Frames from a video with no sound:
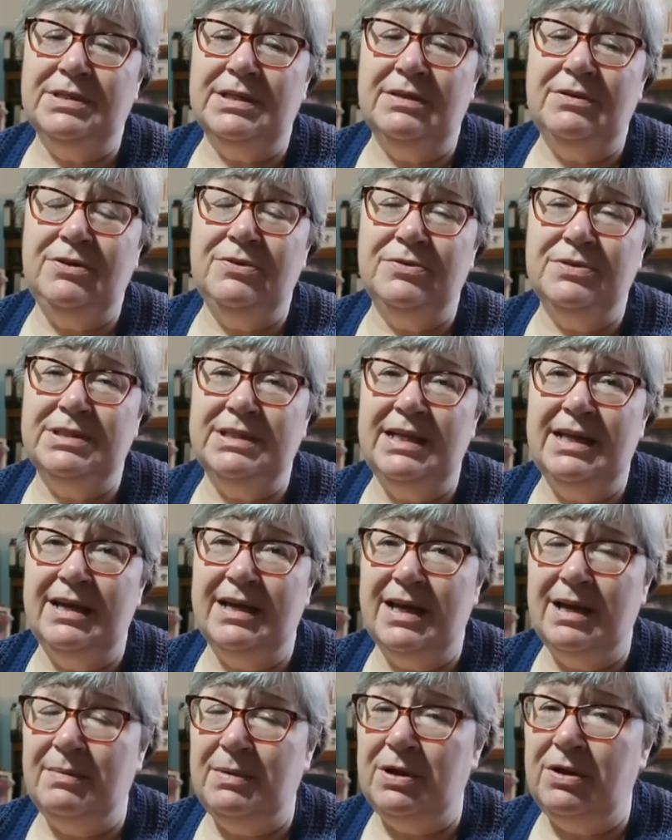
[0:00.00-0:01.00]
So you'll see
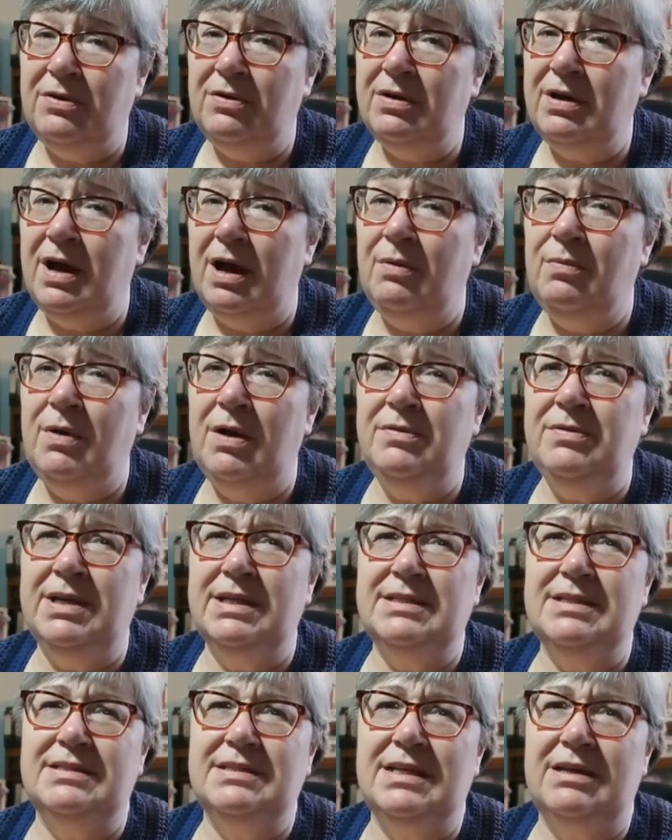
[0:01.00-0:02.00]
it come along. I won't
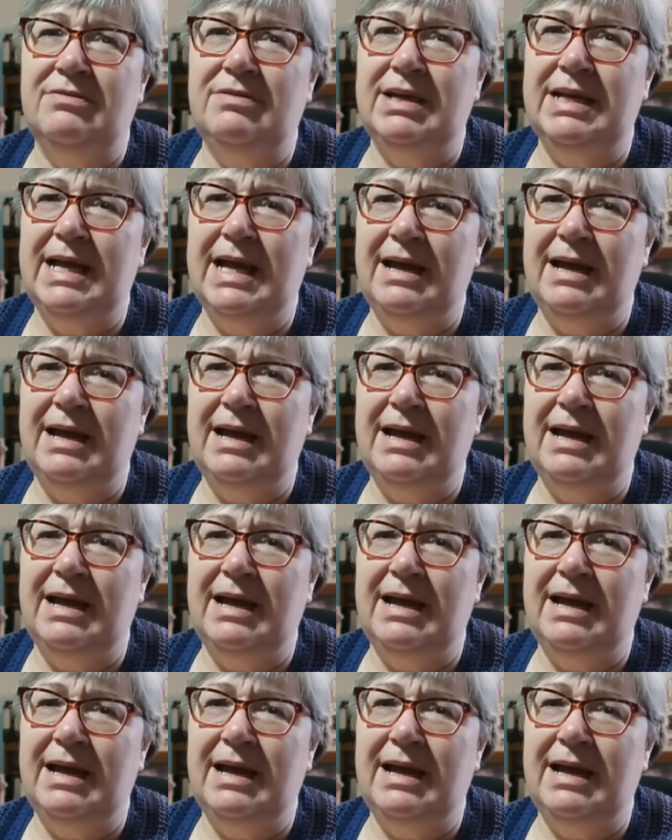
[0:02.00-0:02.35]
necessarily